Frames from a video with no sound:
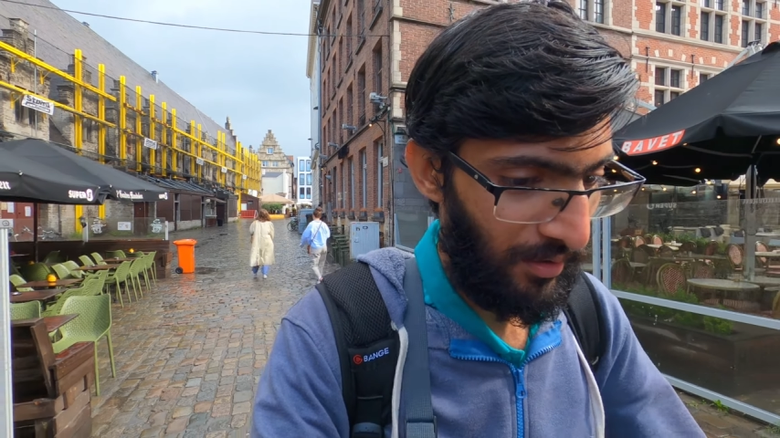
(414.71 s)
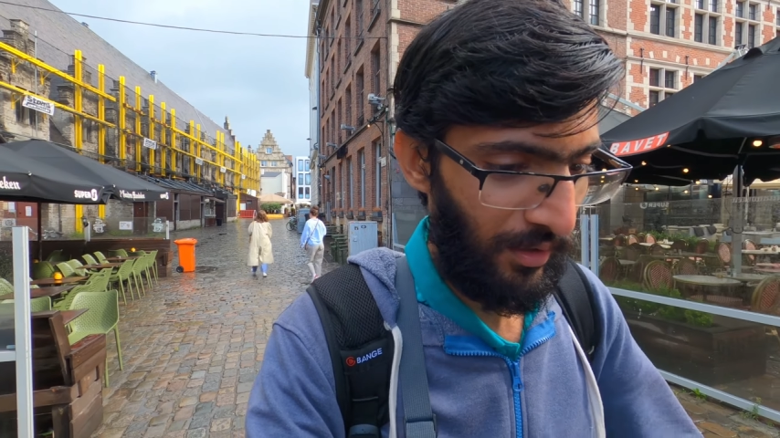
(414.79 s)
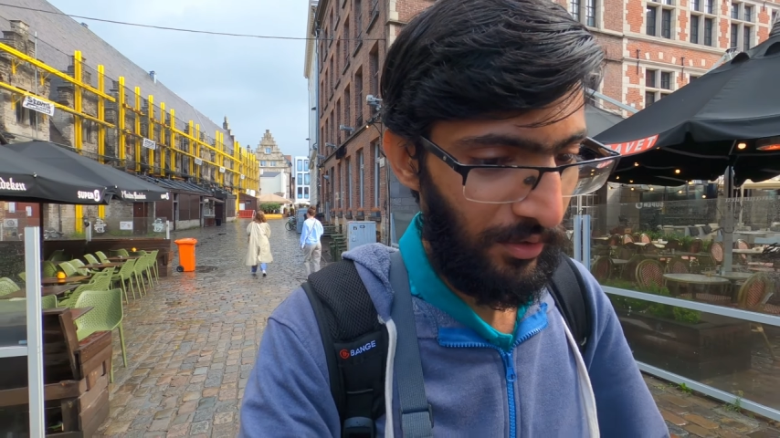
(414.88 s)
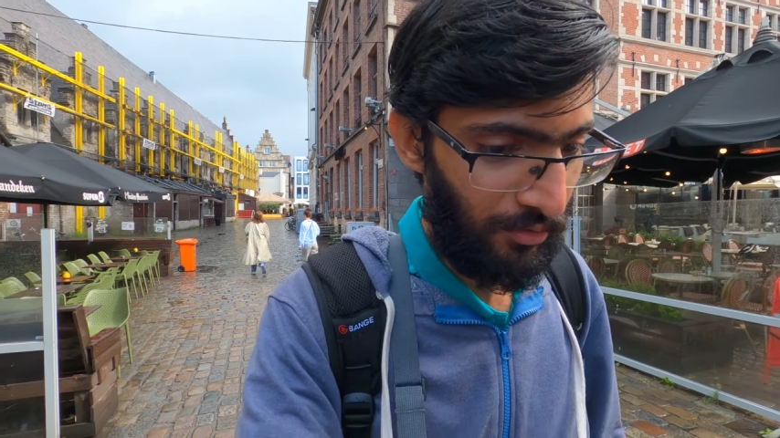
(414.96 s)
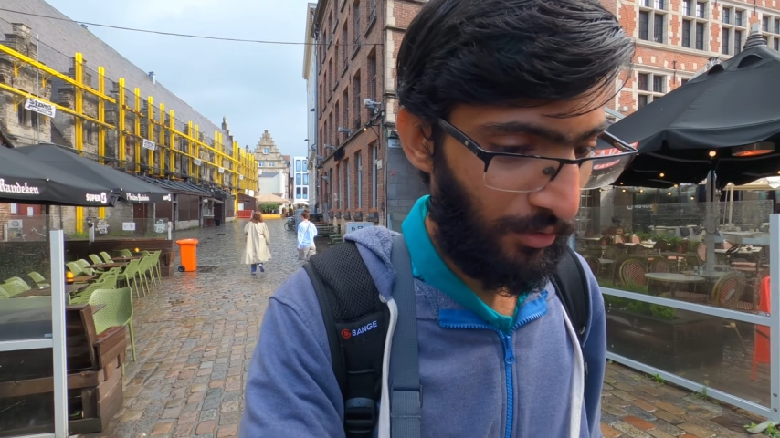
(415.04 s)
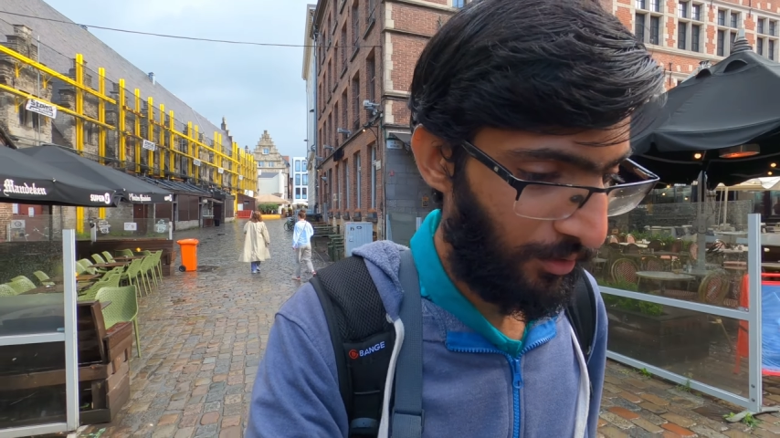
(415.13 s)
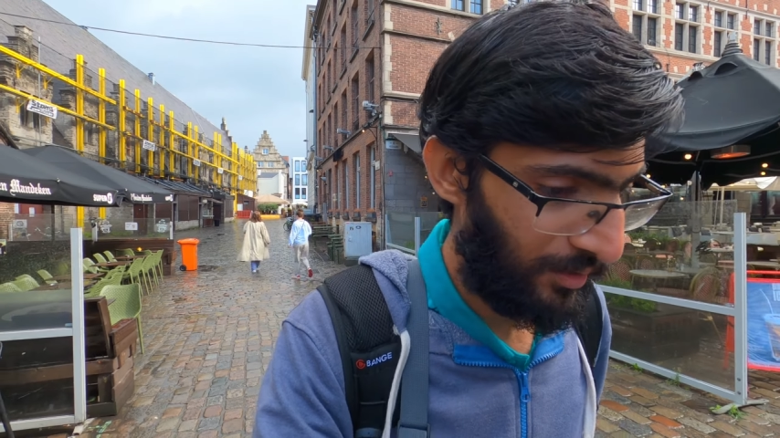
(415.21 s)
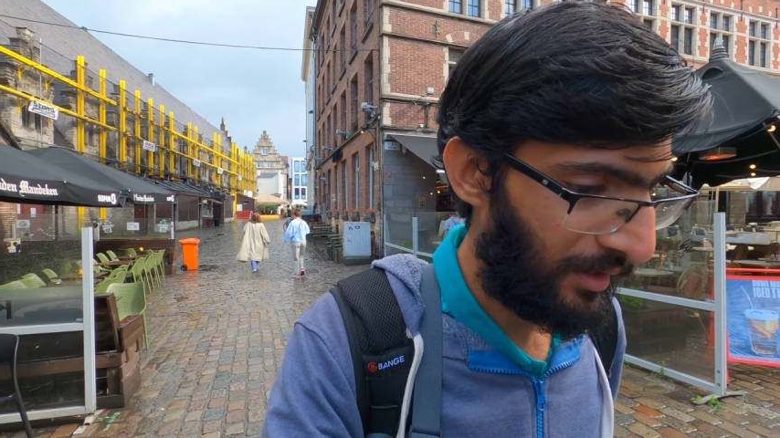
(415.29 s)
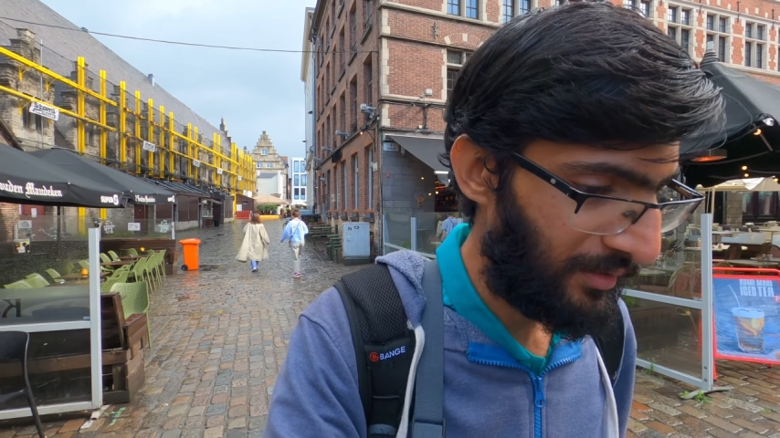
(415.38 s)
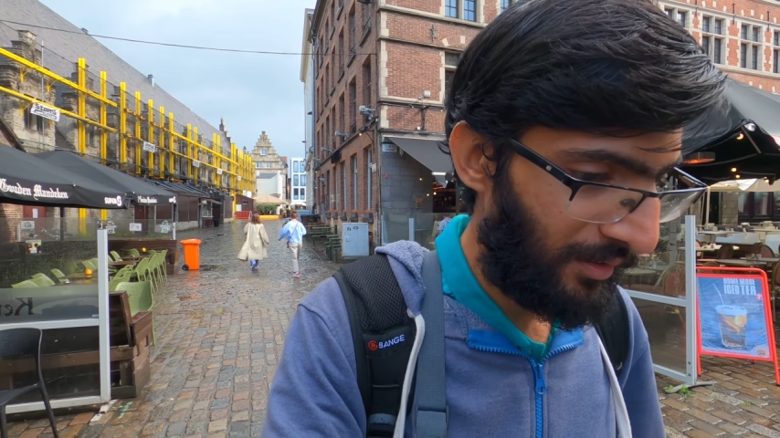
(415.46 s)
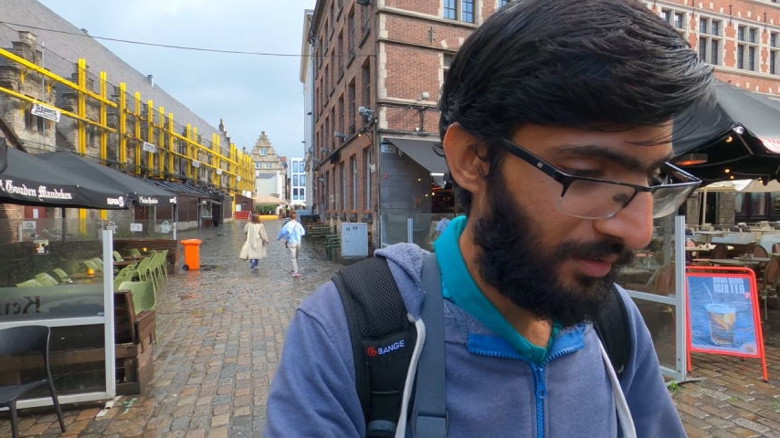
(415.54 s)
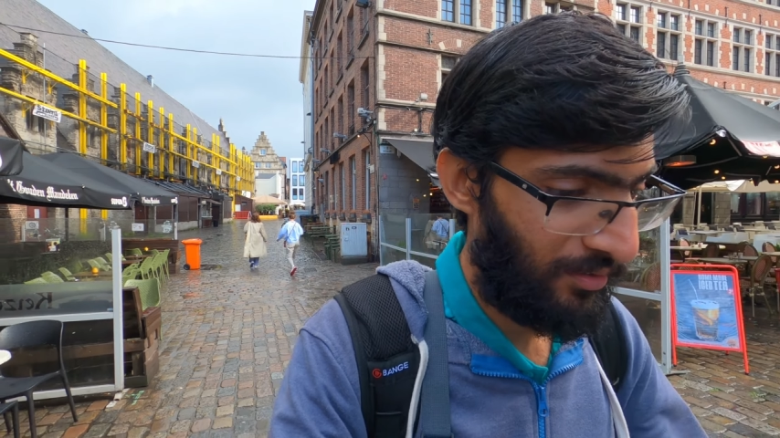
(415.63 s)
I should have
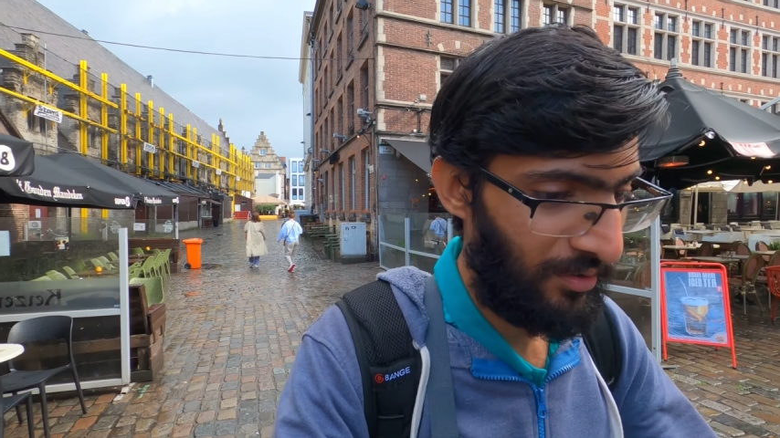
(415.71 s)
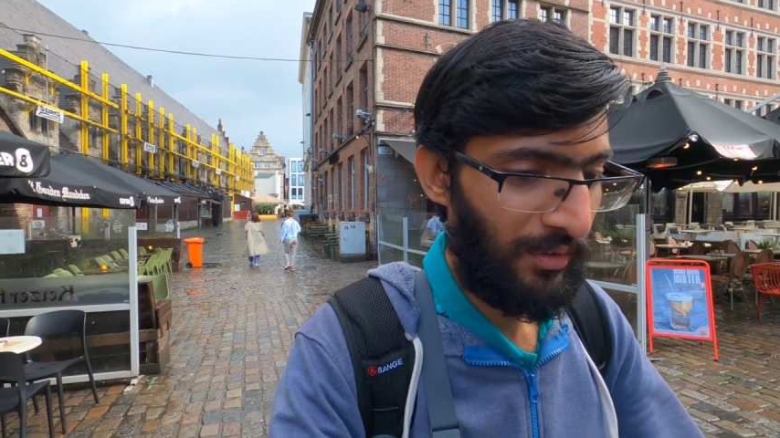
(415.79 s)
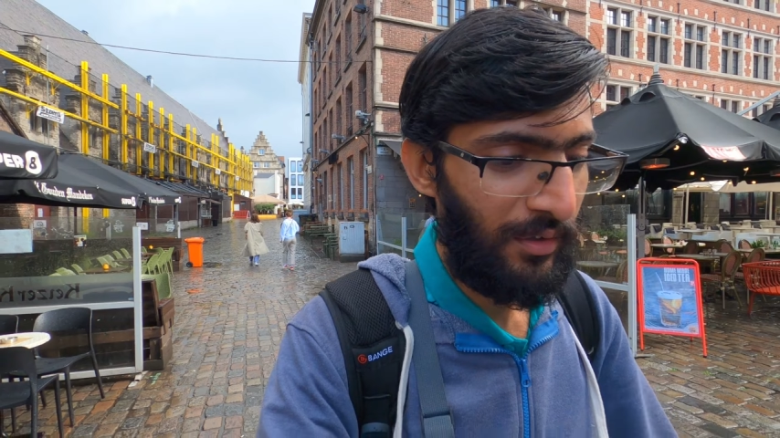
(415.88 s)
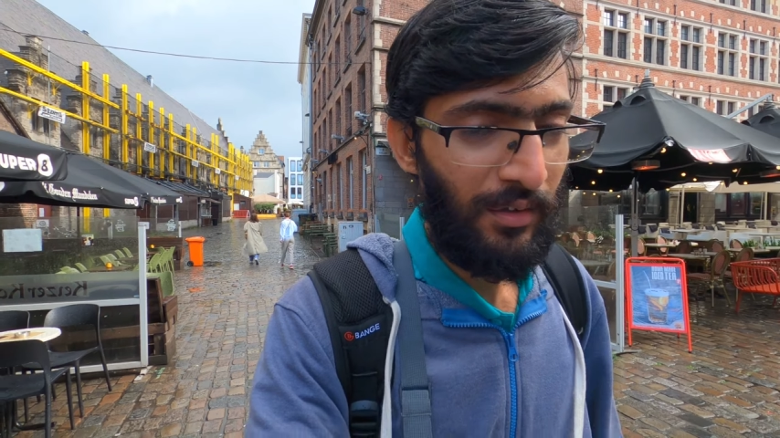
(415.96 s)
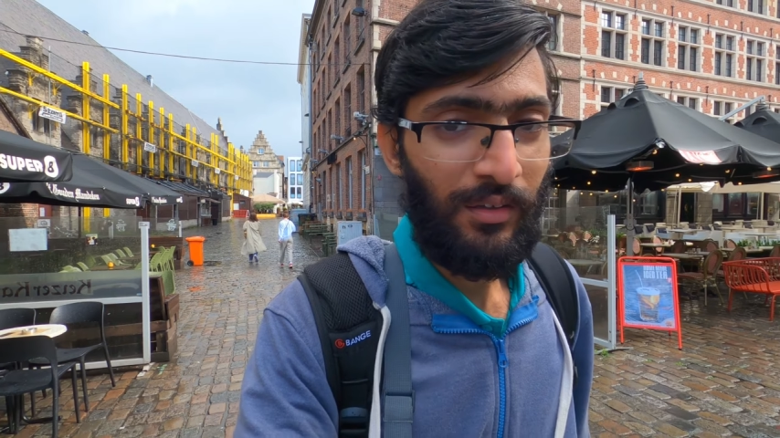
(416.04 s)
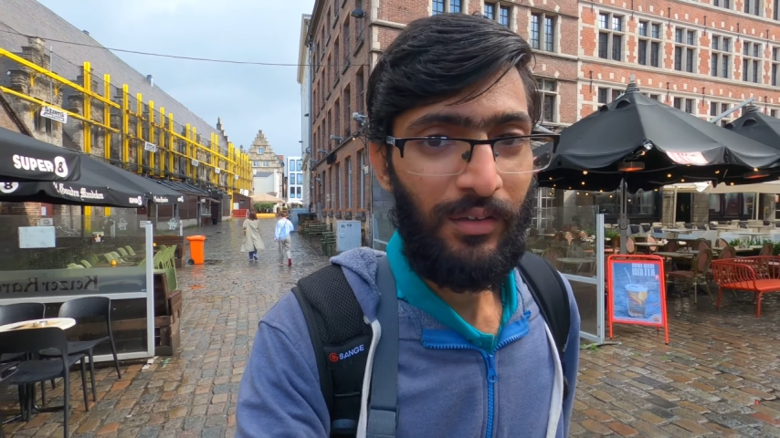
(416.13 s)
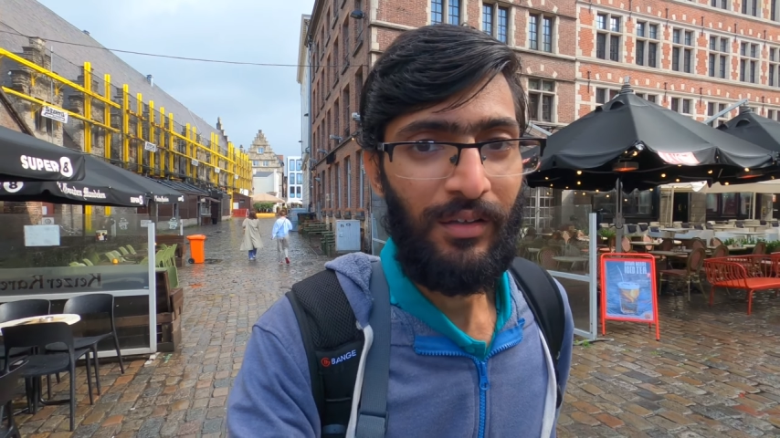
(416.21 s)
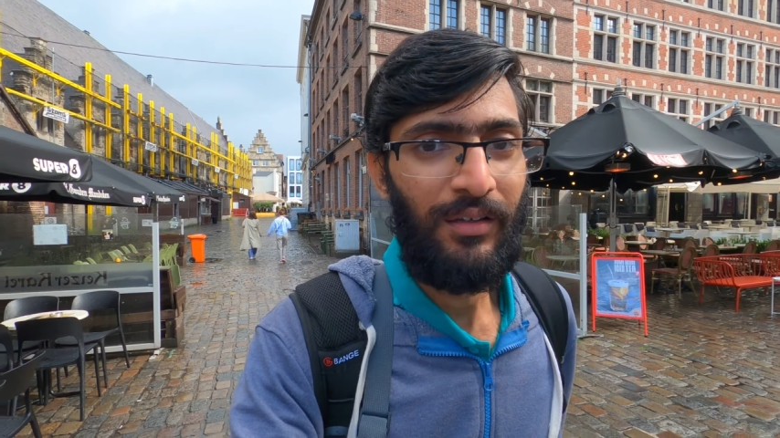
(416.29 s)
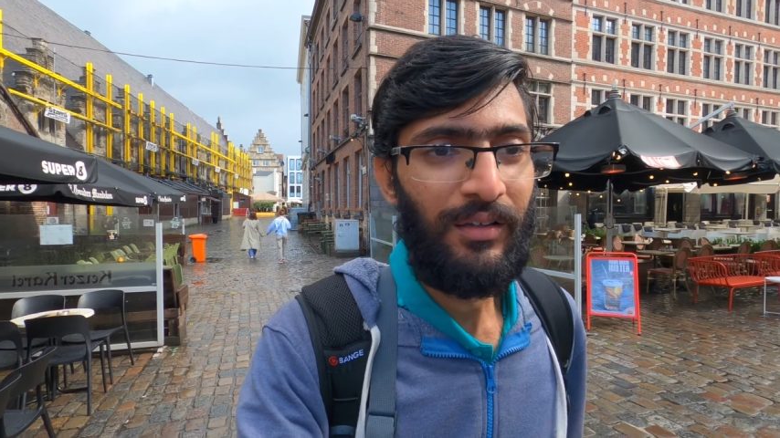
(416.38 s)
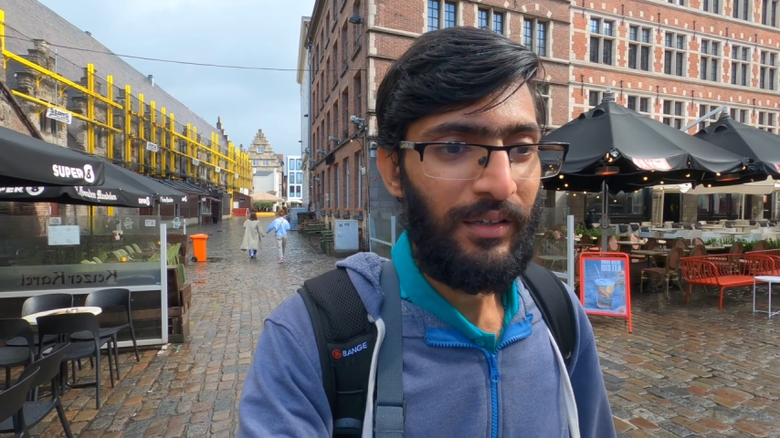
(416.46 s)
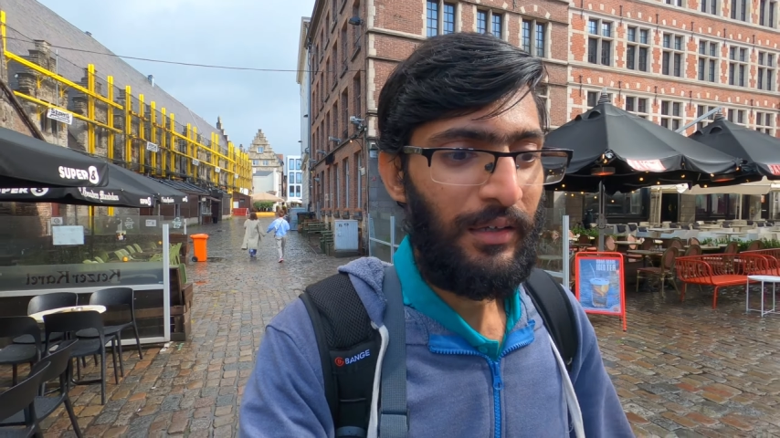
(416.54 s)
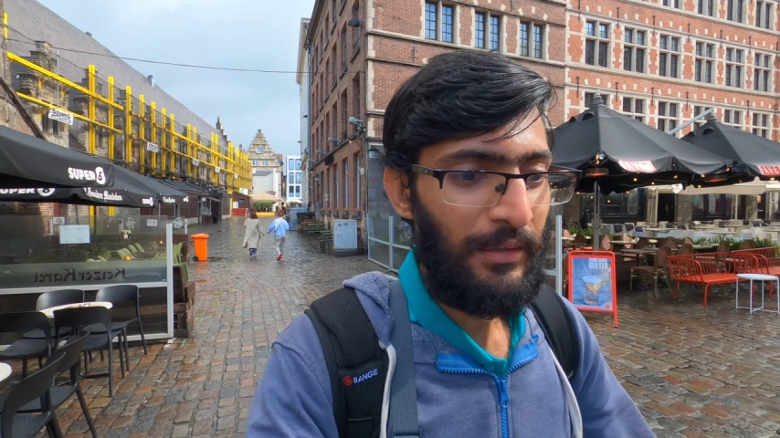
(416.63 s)
done this
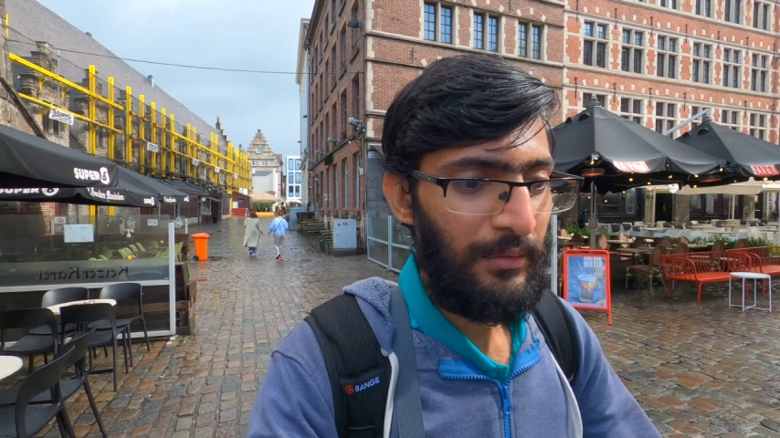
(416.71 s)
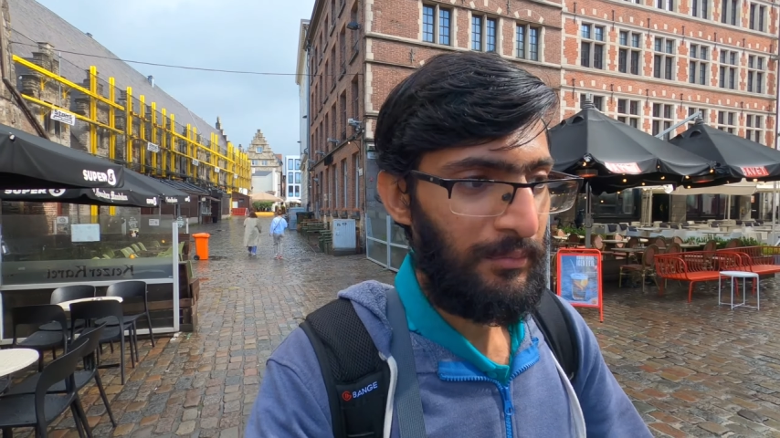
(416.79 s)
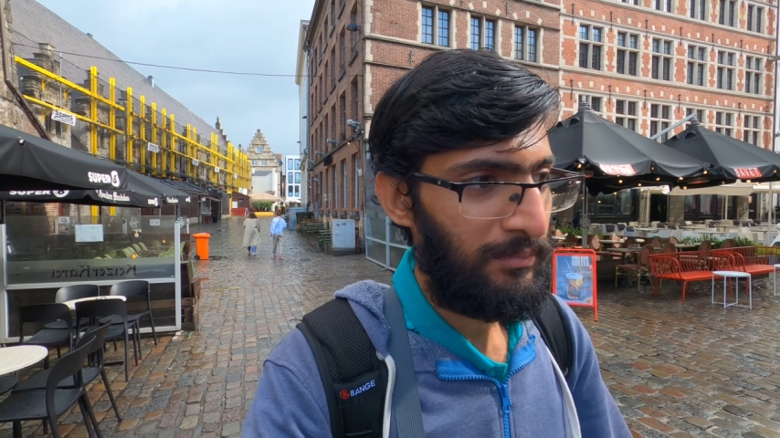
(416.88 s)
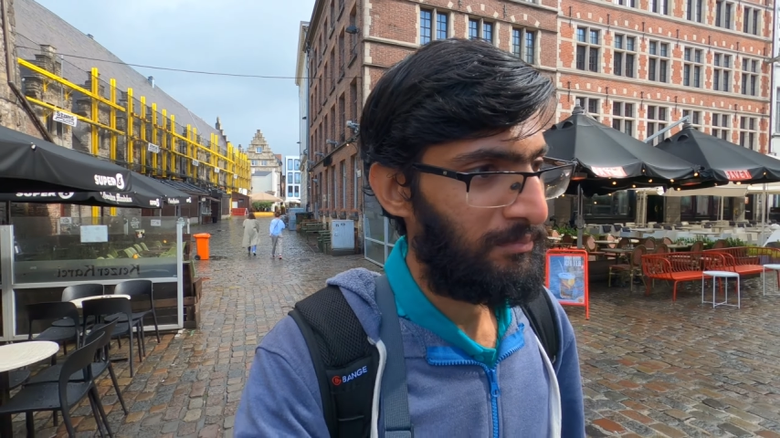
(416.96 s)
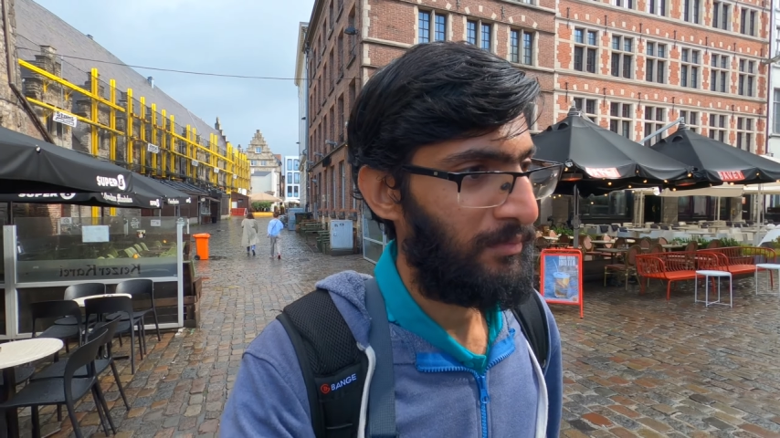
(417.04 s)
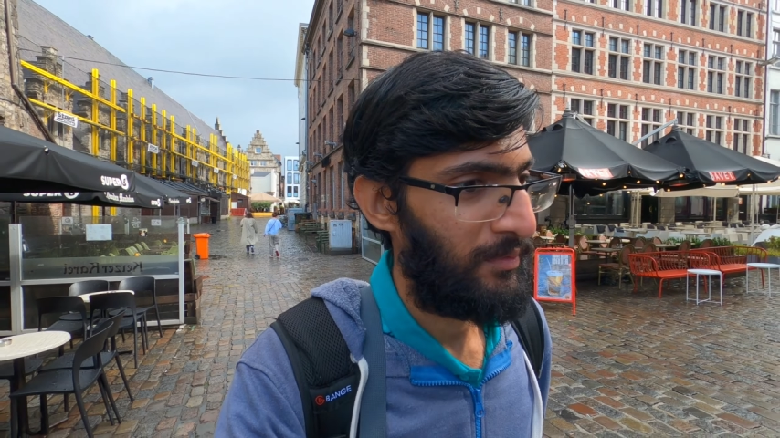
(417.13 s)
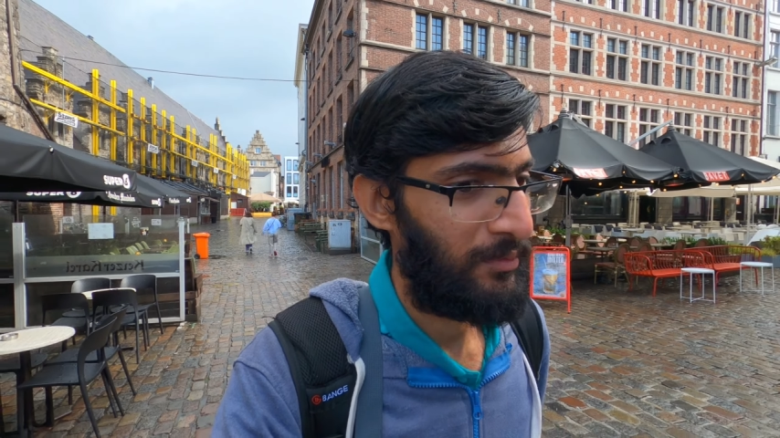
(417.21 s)
in